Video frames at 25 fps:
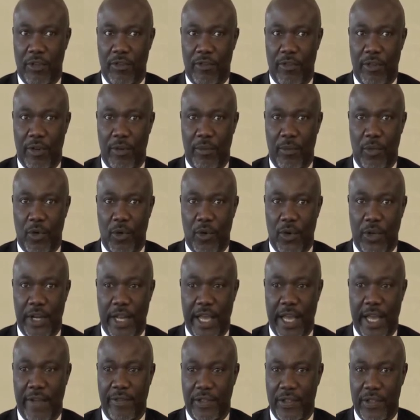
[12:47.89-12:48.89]
from going
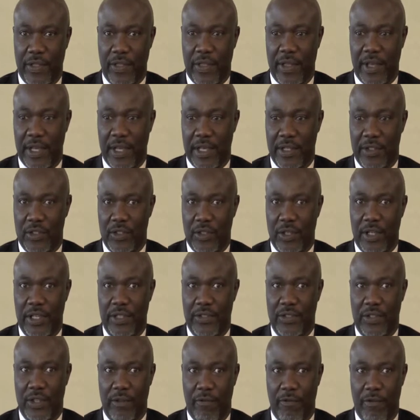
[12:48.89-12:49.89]
after things
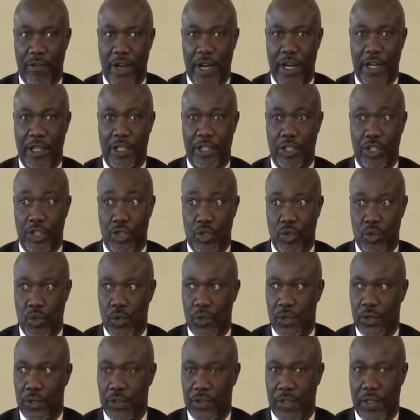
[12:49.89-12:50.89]
unless they're very
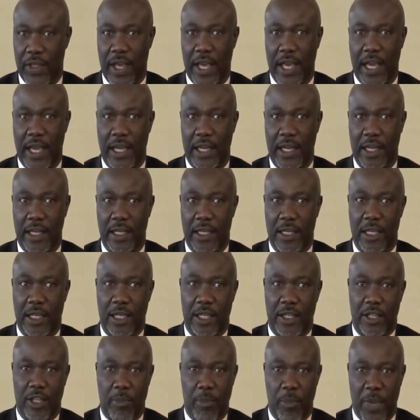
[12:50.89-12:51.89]
sure that
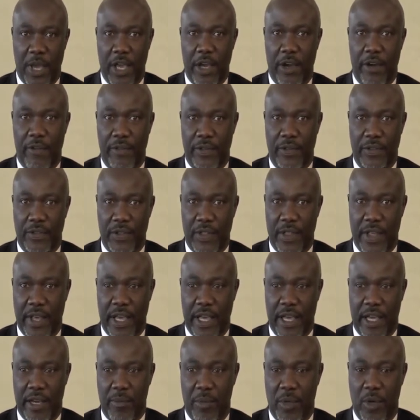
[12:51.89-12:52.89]
the payoff is
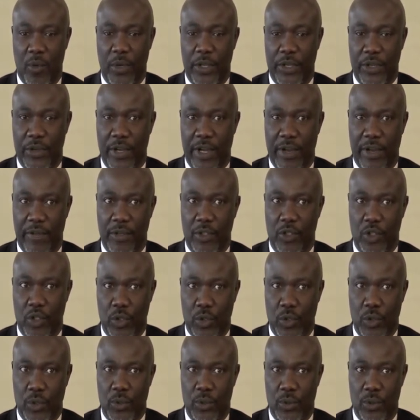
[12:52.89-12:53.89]
there. But when you have a
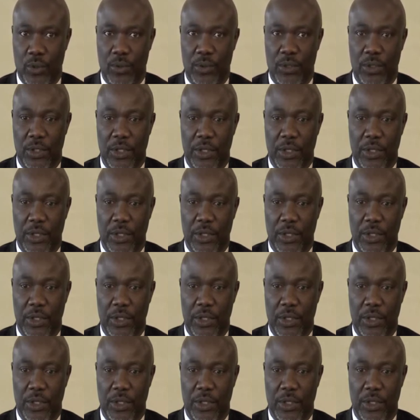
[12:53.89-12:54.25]
tool